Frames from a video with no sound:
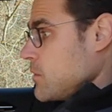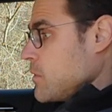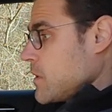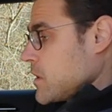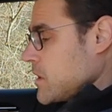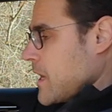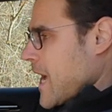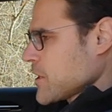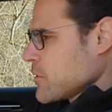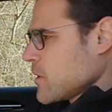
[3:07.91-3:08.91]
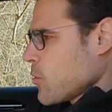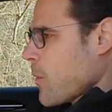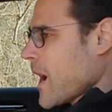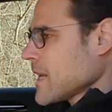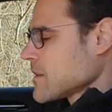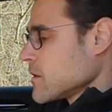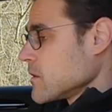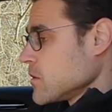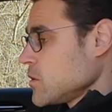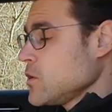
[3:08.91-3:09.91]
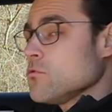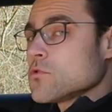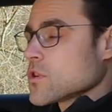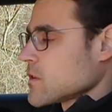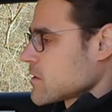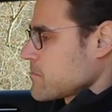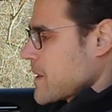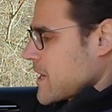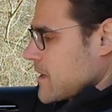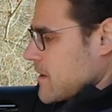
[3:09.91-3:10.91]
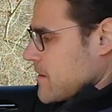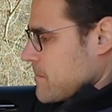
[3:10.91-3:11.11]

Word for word: with the actually quite huge span here.